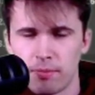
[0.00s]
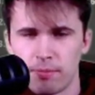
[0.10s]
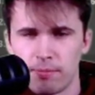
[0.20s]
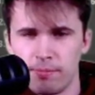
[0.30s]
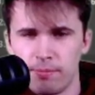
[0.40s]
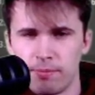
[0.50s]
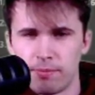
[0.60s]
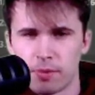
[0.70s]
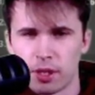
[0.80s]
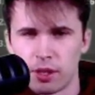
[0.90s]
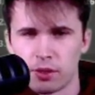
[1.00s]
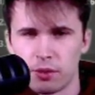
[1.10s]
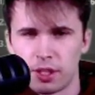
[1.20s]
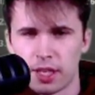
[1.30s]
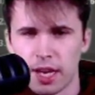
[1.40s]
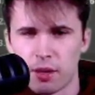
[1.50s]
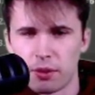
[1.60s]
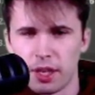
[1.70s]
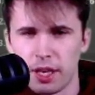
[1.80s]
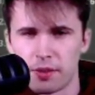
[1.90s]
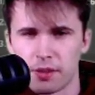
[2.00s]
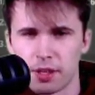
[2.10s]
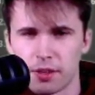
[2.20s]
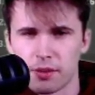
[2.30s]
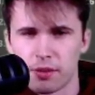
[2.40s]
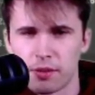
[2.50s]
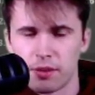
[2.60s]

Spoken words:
Can also attack with a6.